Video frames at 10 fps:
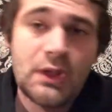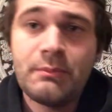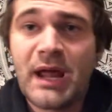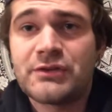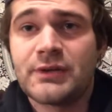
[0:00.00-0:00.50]

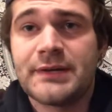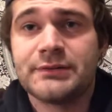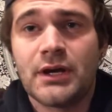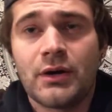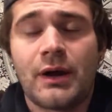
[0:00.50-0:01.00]
But as you guys
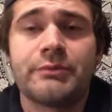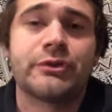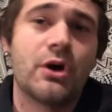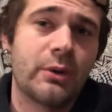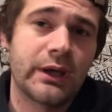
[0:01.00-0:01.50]
know, I was
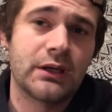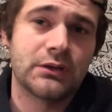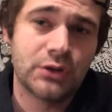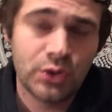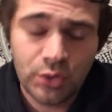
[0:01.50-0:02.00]
going
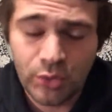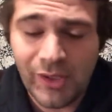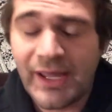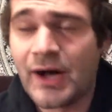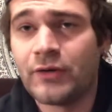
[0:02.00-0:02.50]

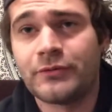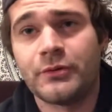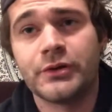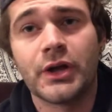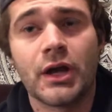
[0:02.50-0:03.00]
to
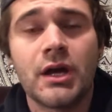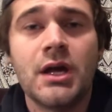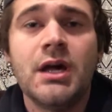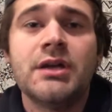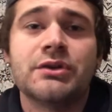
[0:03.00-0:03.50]
California
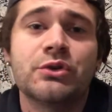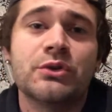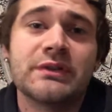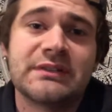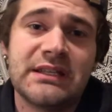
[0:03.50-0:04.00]
to do
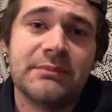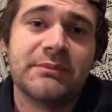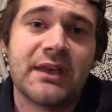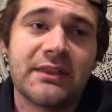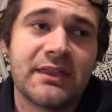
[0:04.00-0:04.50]
this Team
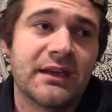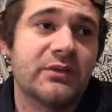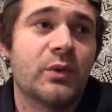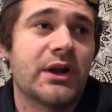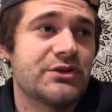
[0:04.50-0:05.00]
10 thing,
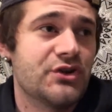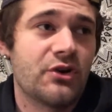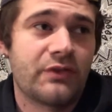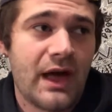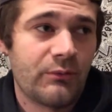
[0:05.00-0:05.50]
and what a
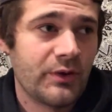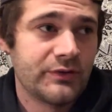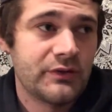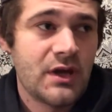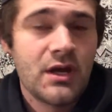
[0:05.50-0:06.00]
joke that was.